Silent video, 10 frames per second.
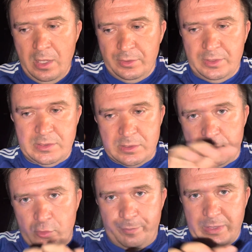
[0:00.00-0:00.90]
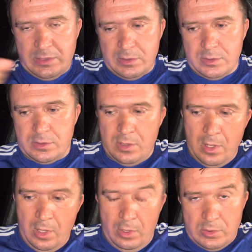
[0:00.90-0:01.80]
This is two pieces.
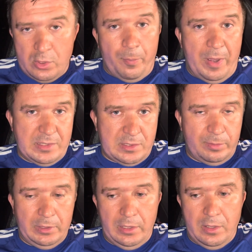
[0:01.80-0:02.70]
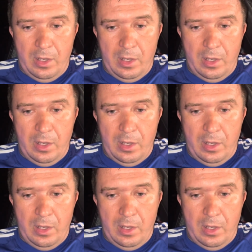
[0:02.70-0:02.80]
So possibly